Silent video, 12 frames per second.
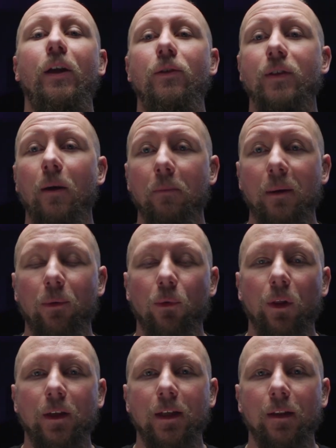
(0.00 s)
Now, some people
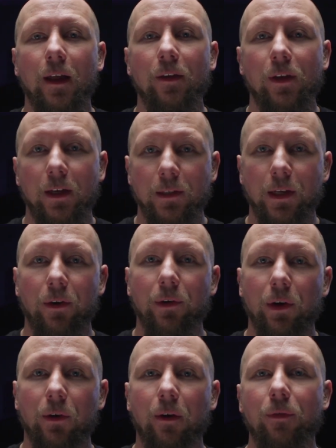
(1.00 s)
really didn't like the
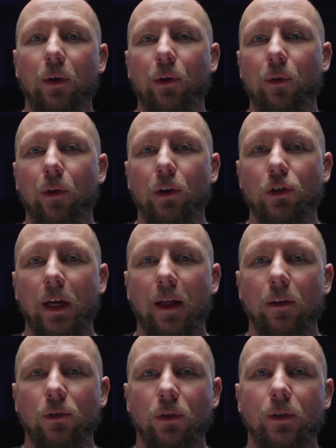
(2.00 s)
interior of the earlier
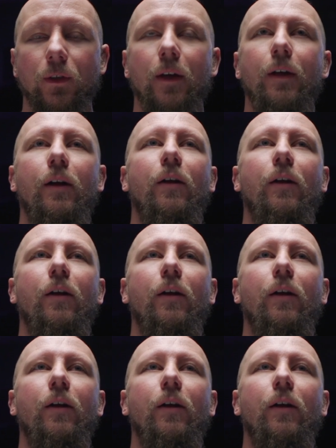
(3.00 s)
Challengers.